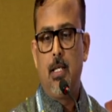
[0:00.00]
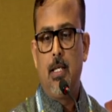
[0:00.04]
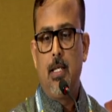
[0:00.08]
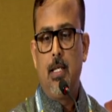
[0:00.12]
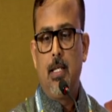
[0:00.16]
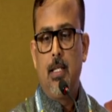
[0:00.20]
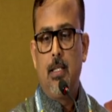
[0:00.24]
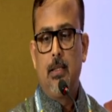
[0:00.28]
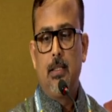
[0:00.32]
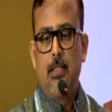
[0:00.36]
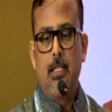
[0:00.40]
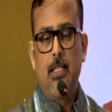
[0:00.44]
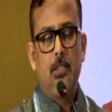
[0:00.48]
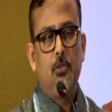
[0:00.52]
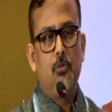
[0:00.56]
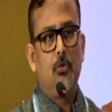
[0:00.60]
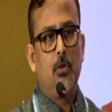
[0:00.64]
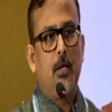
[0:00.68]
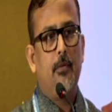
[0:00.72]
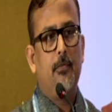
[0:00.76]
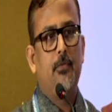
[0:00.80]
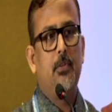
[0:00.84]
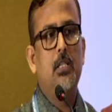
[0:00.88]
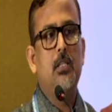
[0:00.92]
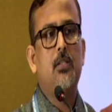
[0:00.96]
Then you
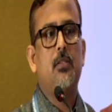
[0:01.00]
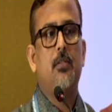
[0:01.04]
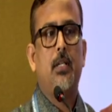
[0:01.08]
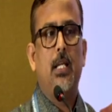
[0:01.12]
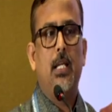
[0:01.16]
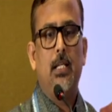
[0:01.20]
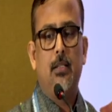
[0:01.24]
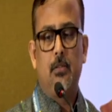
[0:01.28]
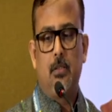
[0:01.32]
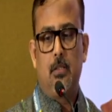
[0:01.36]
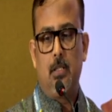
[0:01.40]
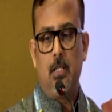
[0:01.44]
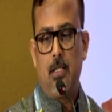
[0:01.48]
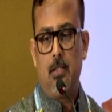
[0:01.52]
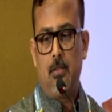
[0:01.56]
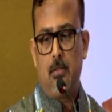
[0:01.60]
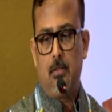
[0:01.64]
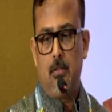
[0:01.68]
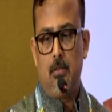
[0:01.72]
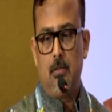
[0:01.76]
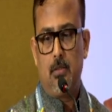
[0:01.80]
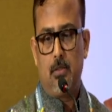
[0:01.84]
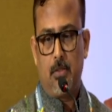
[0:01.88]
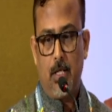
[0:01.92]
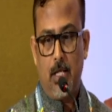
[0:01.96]
have the
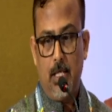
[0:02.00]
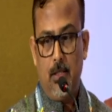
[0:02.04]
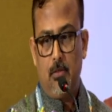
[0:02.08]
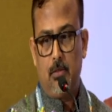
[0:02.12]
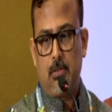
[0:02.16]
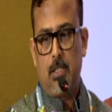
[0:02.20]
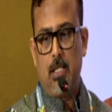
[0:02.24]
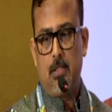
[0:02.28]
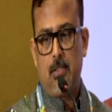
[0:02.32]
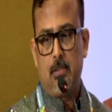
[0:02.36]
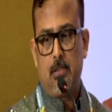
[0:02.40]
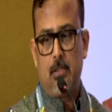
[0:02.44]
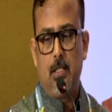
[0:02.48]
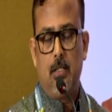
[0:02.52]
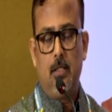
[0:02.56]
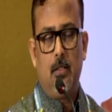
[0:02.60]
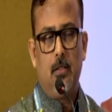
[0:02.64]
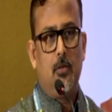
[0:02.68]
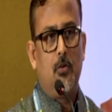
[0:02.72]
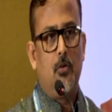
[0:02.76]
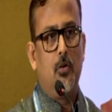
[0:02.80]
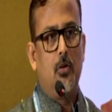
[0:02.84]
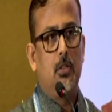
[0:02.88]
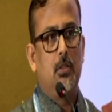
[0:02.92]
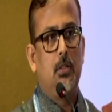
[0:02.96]
strength testing
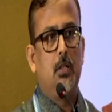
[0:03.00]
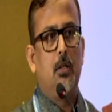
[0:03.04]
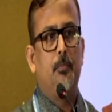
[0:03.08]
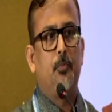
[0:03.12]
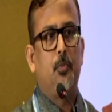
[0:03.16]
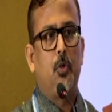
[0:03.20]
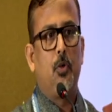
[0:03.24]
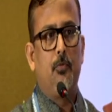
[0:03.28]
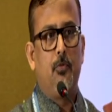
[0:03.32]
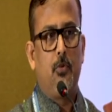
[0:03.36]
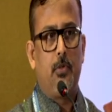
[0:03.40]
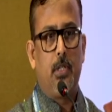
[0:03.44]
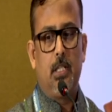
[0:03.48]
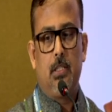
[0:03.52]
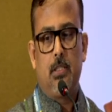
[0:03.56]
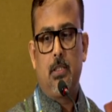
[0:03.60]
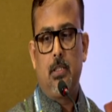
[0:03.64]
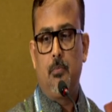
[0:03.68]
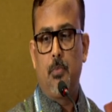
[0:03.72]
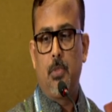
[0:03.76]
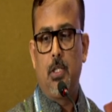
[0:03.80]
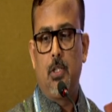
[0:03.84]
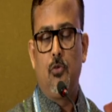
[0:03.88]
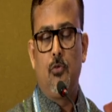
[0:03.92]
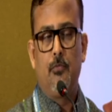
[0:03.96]
or the provocation
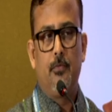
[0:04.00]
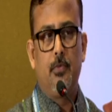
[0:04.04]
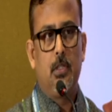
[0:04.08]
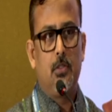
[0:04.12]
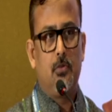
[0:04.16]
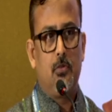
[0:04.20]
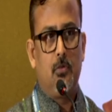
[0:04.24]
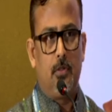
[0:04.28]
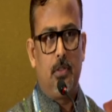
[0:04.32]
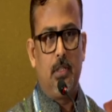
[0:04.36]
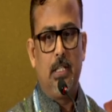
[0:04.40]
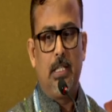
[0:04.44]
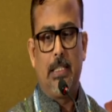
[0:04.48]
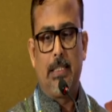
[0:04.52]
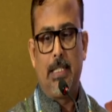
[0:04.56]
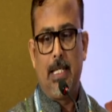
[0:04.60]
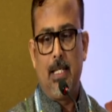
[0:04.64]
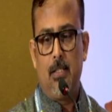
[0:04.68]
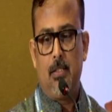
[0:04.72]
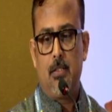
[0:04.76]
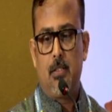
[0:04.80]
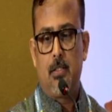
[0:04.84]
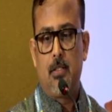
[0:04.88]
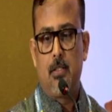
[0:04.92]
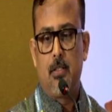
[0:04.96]
maneuvers or the
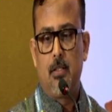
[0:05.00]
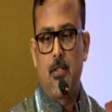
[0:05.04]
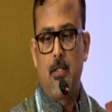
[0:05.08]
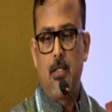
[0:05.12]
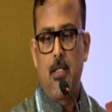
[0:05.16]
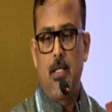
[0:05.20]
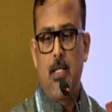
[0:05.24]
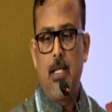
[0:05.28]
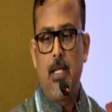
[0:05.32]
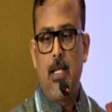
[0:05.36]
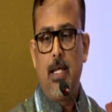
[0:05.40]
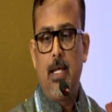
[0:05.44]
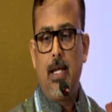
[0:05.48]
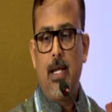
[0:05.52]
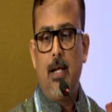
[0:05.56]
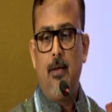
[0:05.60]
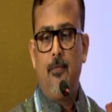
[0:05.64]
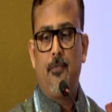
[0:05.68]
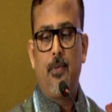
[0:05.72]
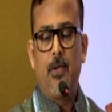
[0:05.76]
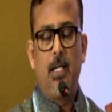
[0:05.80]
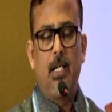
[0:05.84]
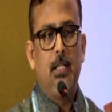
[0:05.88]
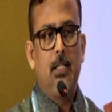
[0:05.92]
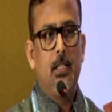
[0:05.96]
tests. And
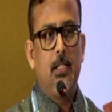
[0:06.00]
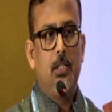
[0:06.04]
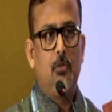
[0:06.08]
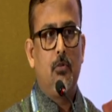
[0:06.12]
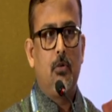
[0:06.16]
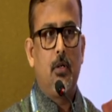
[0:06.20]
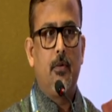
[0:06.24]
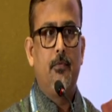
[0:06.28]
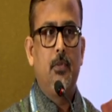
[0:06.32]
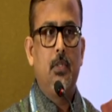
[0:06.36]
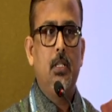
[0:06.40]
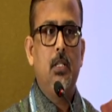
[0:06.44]
finally, you have the